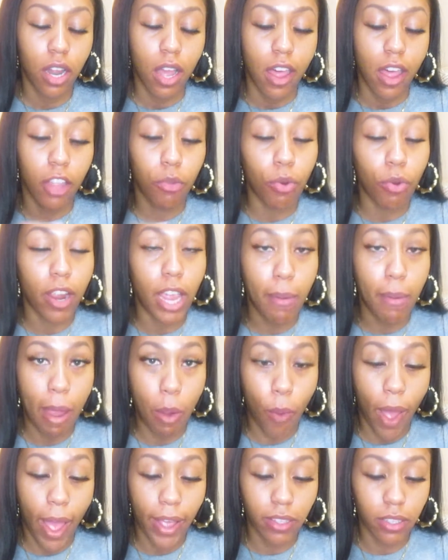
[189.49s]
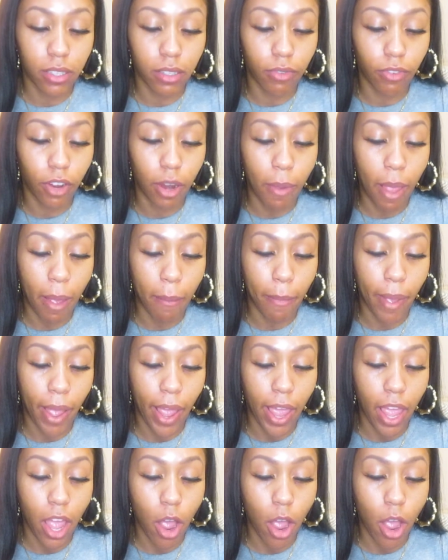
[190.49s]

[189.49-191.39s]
That's where I get my waxes from, and my